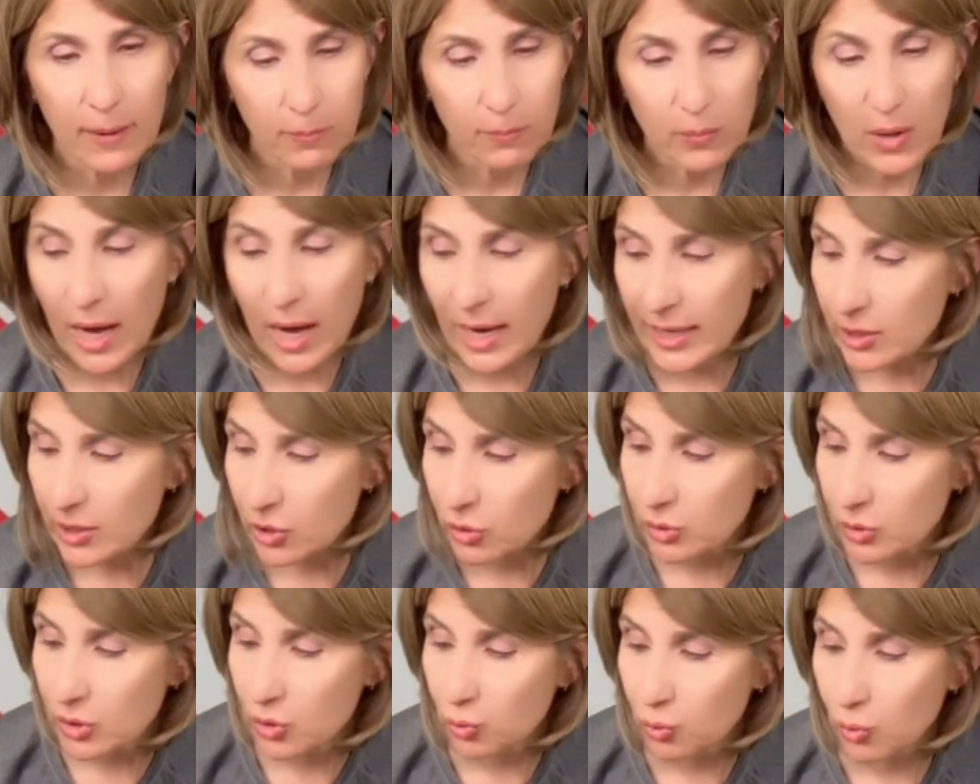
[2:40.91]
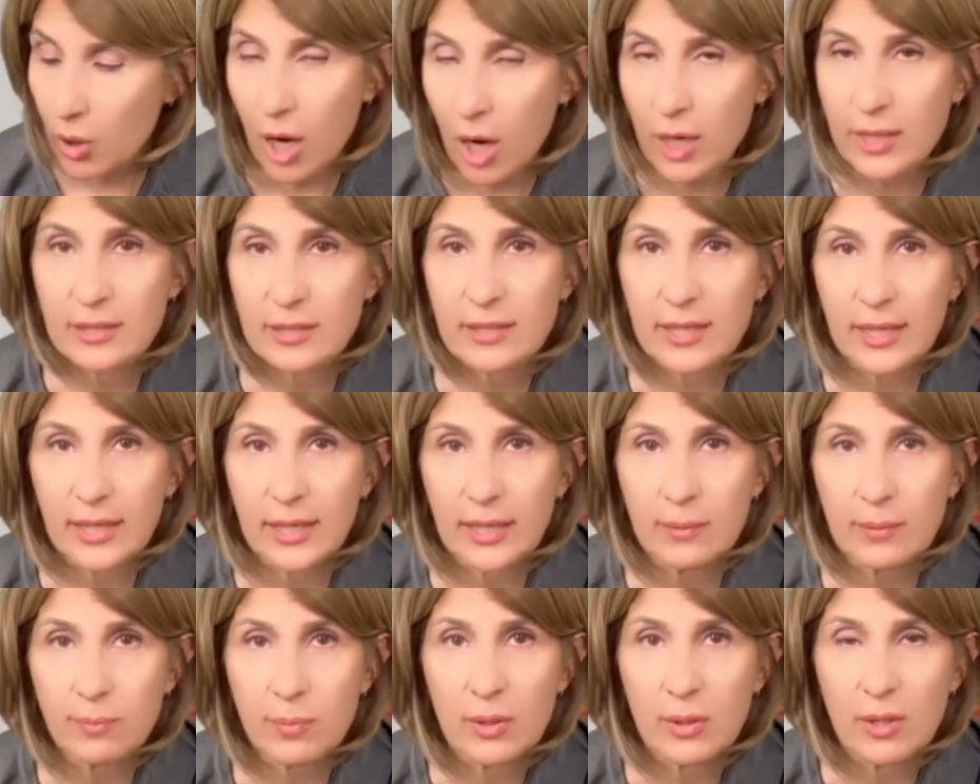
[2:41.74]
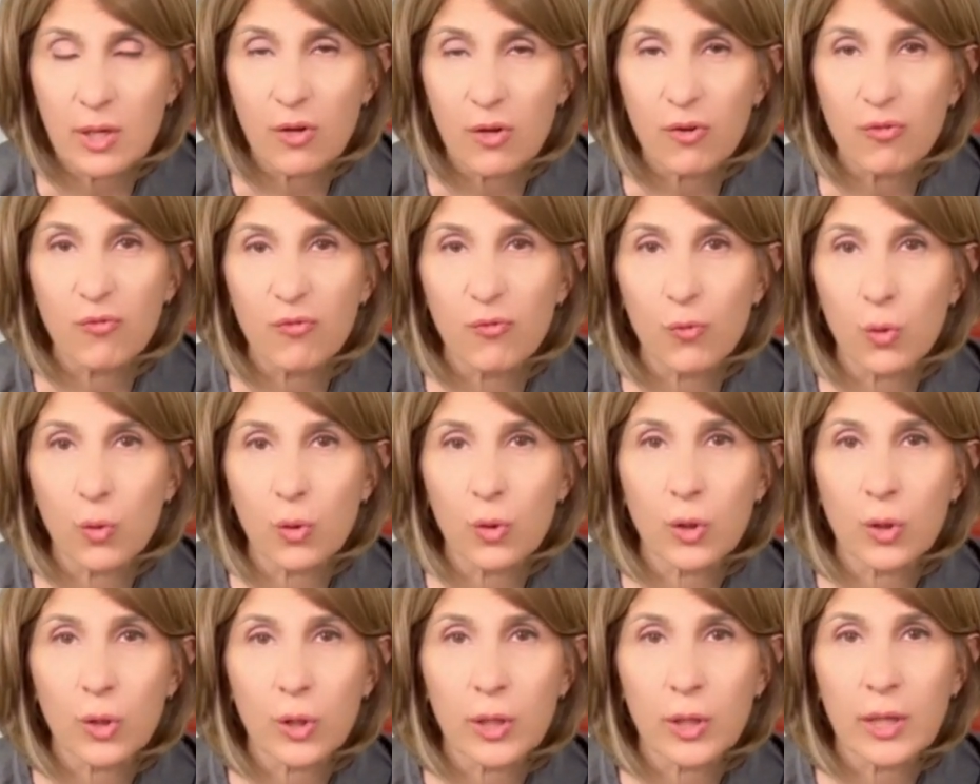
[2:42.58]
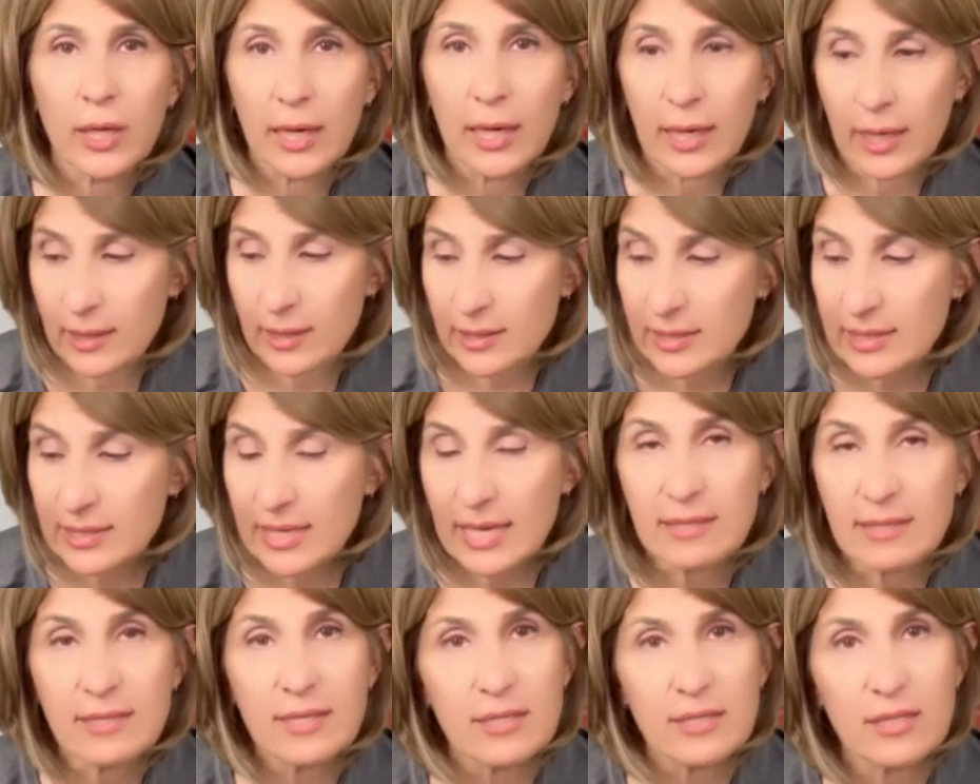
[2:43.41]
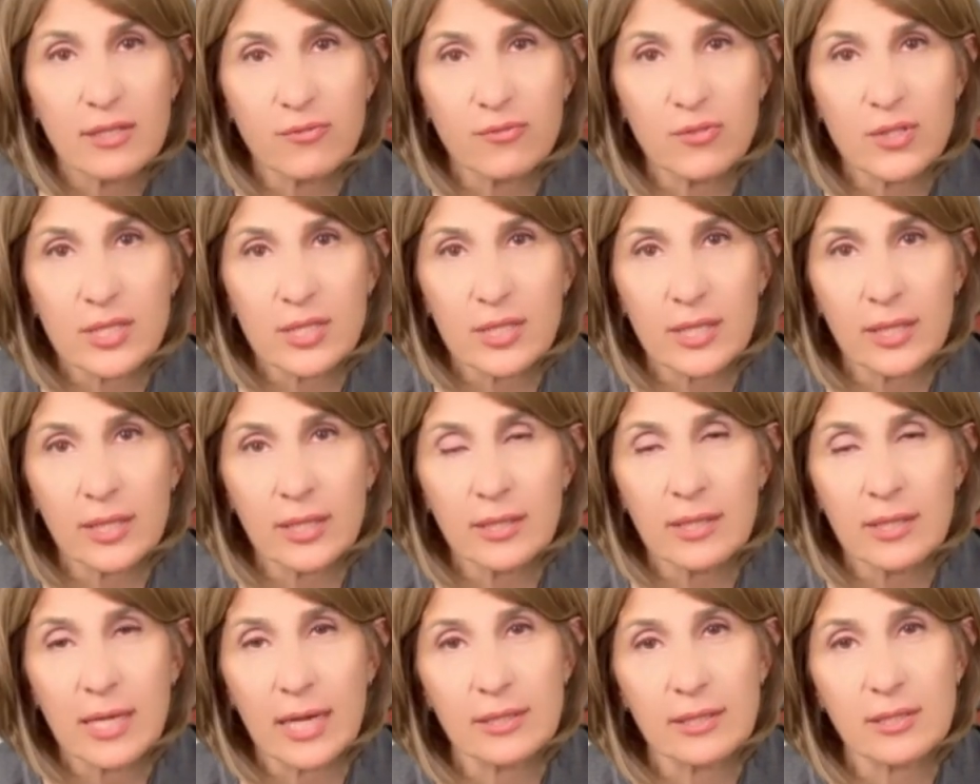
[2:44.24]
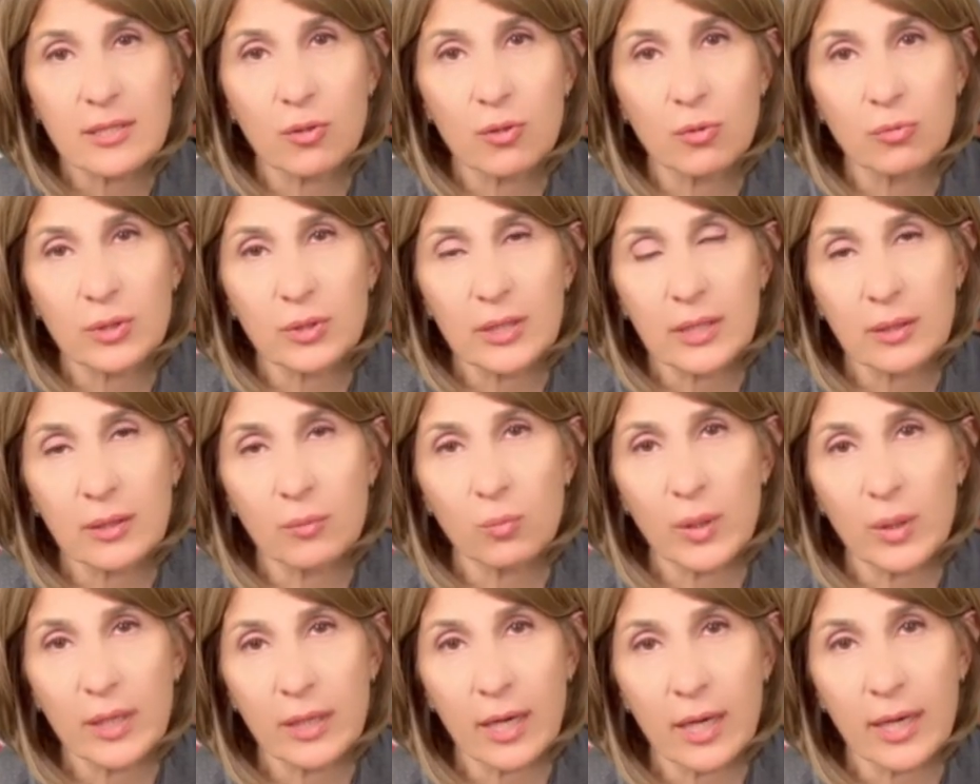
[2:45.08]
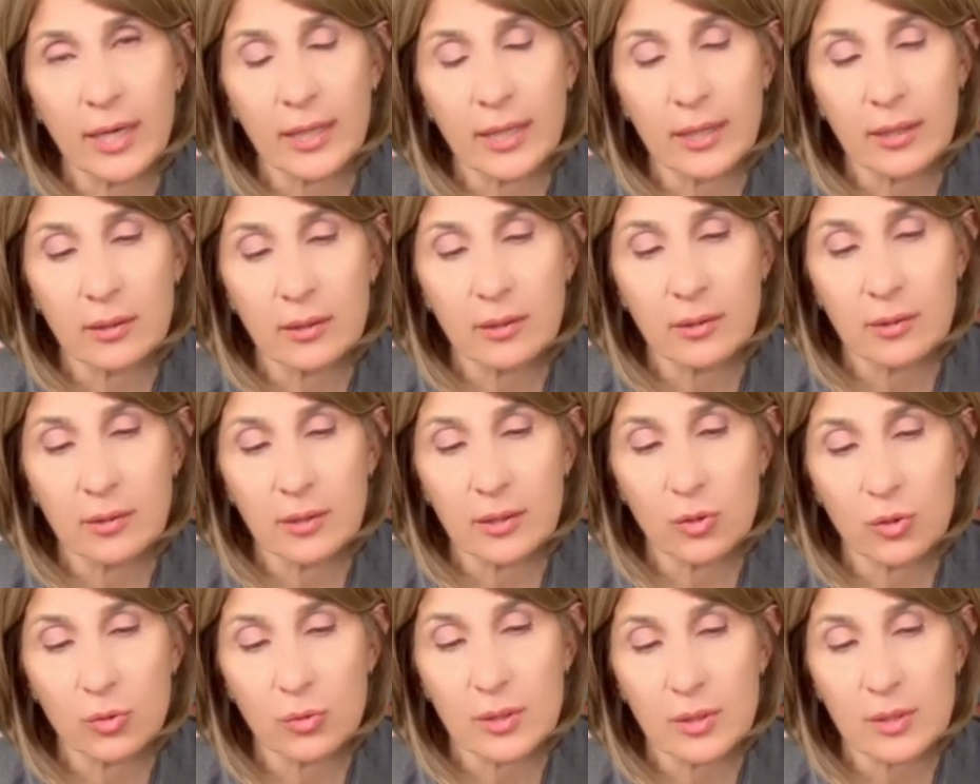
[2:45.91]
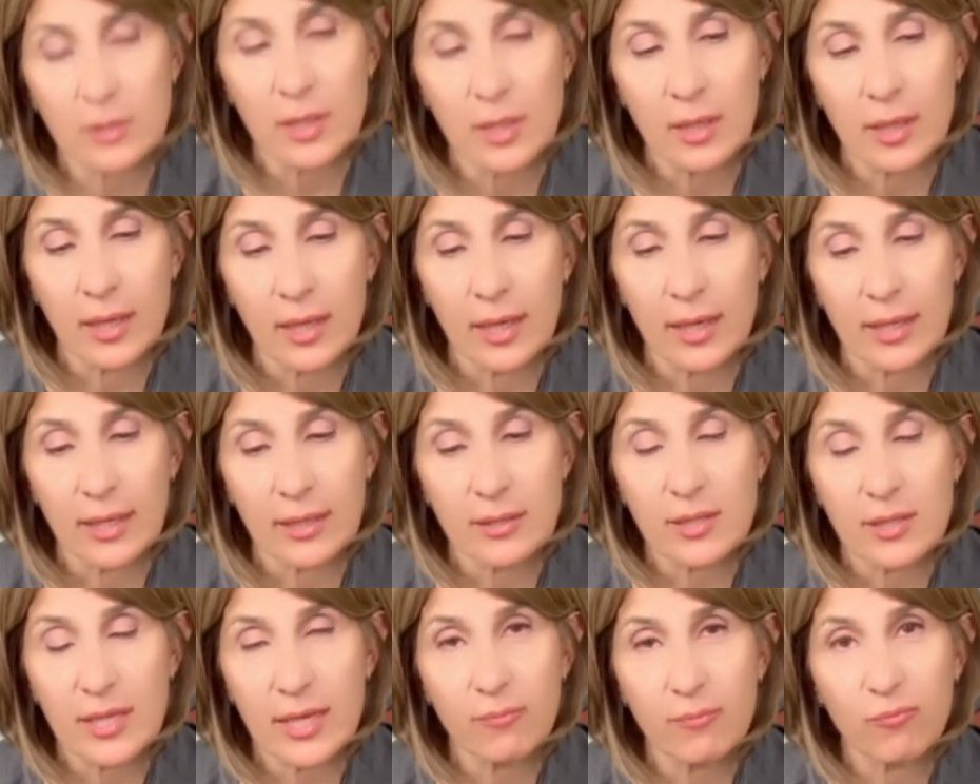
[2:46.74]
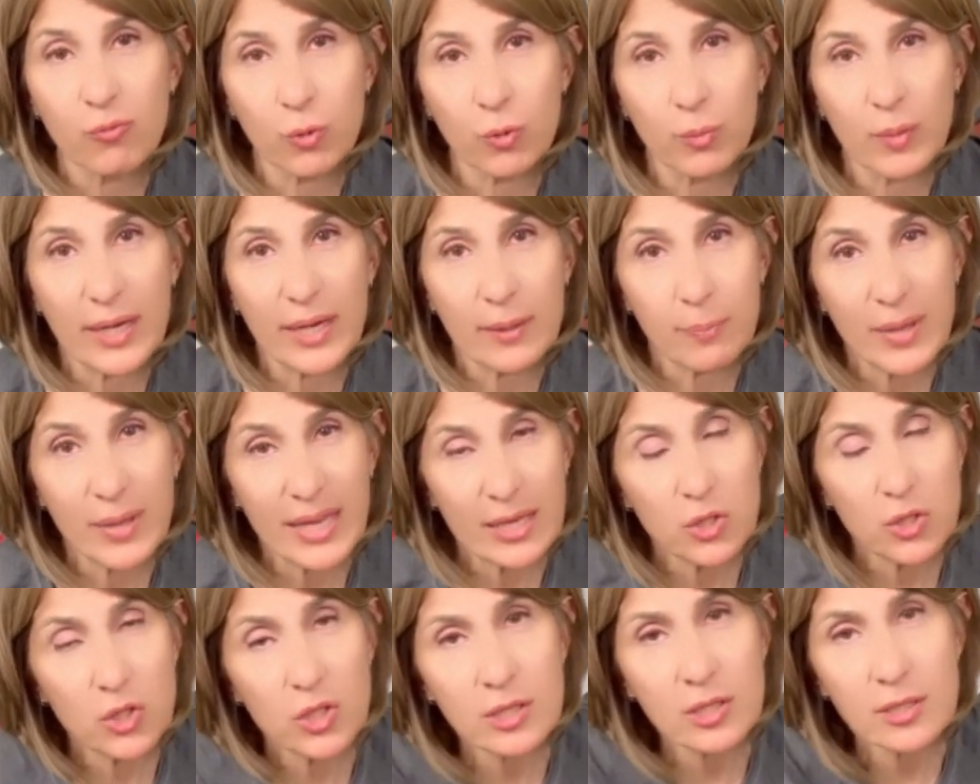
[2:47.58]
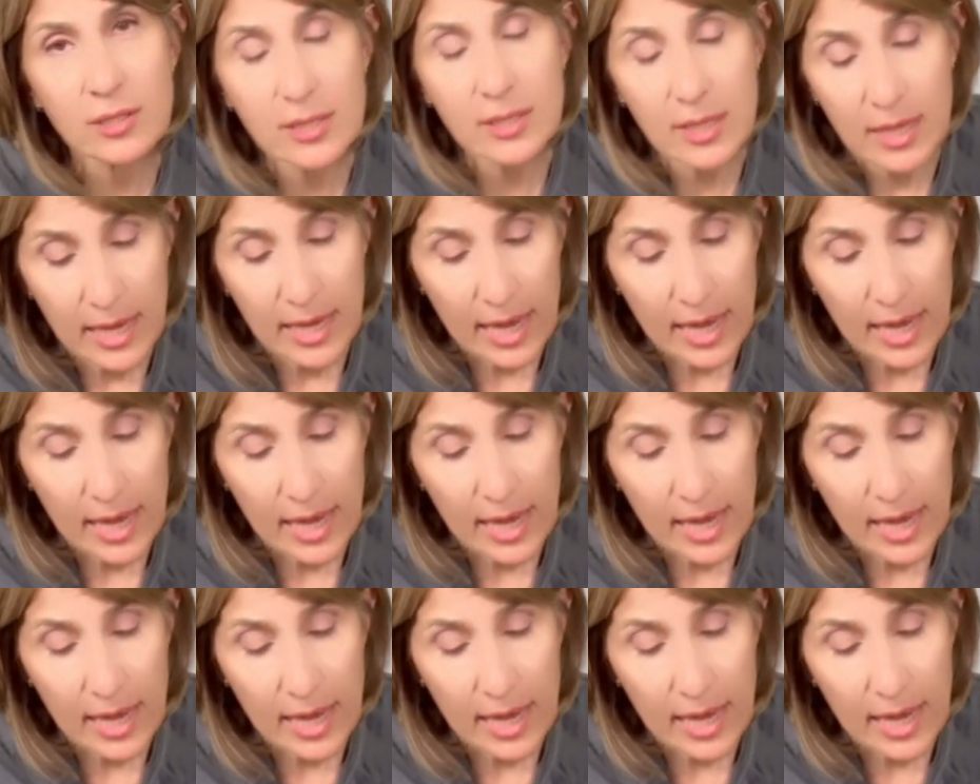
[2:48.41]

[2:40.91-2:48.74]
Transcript: I use rock tape for sensitive skin. That's only when I use tape for my patients.